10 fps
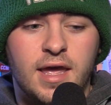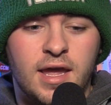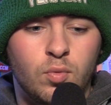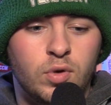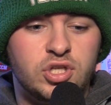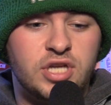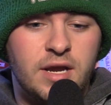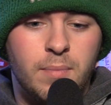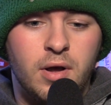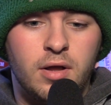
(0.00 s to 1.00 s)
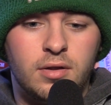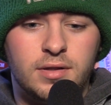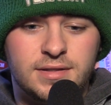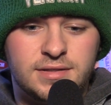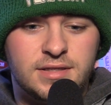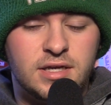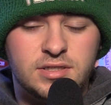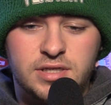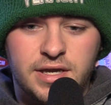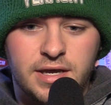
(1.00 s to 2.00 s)
and what Jake Paul
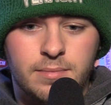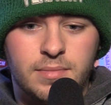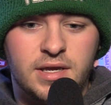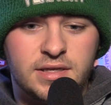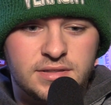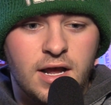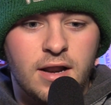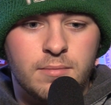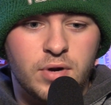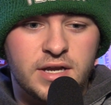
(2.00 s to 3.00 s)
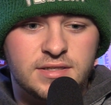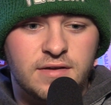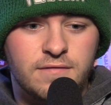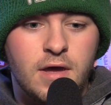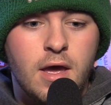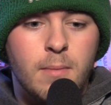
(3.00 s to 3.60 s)
does to him is not impressive.